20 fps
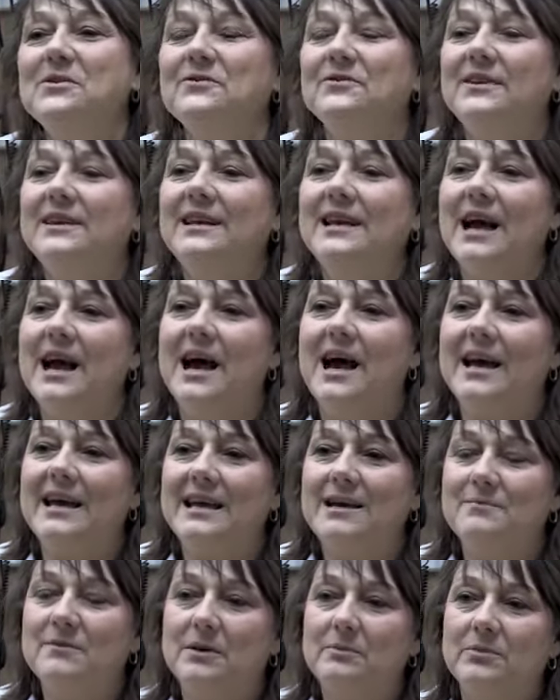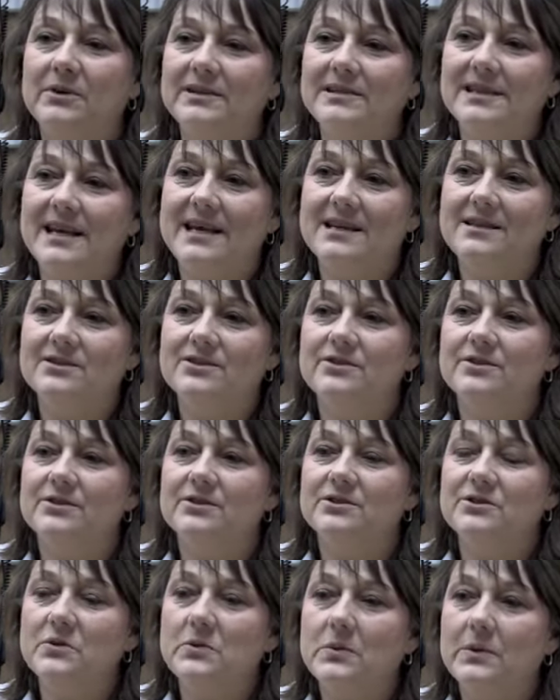Murphy. I am a breast cancer
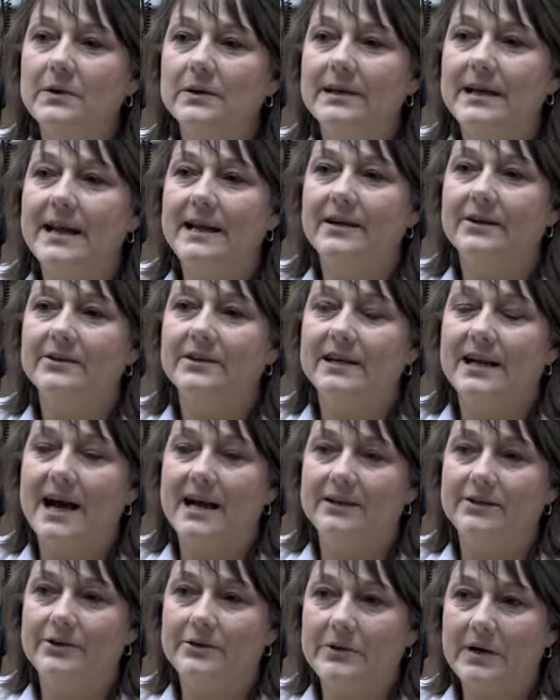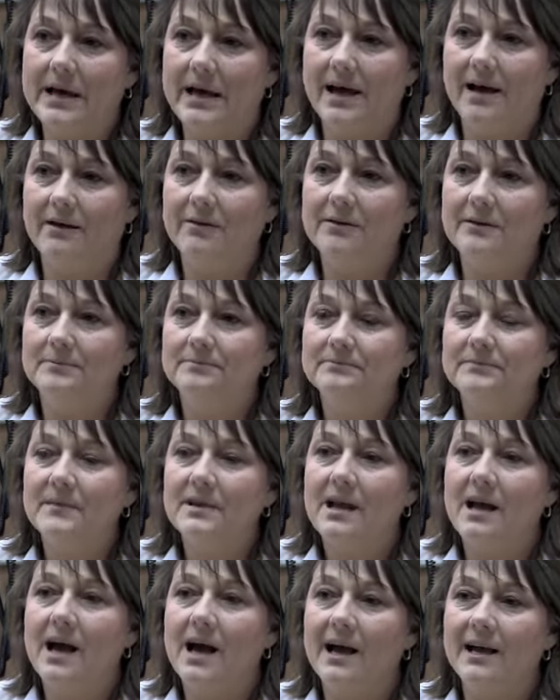nurse coordinator at IU
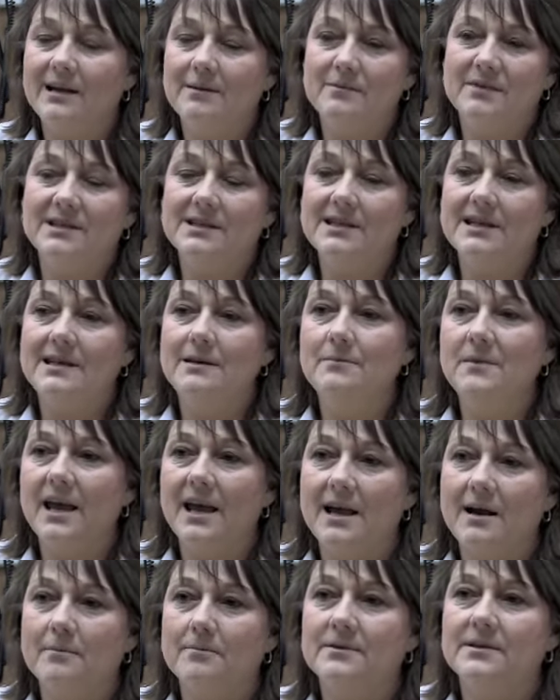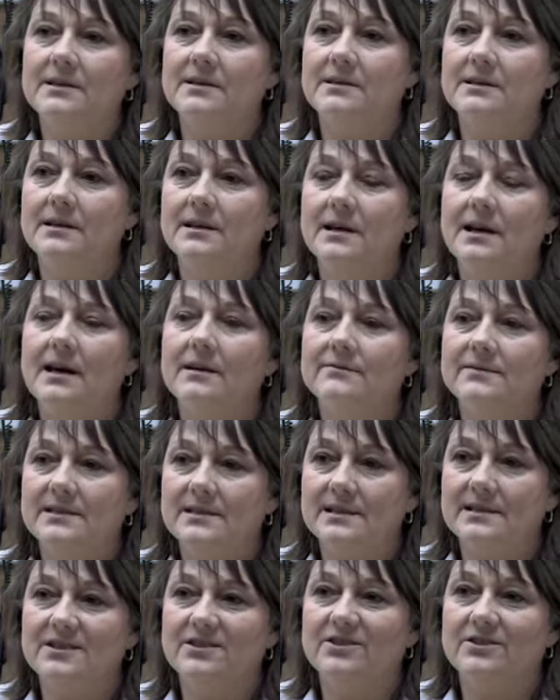Health. I am the team captain of
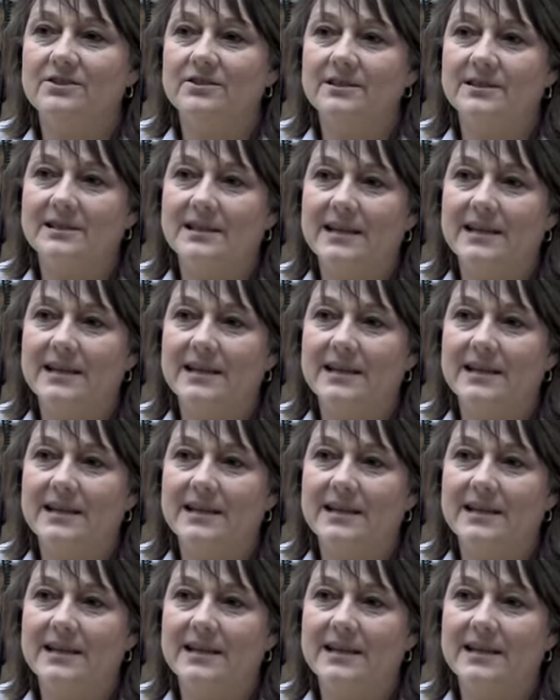Sisters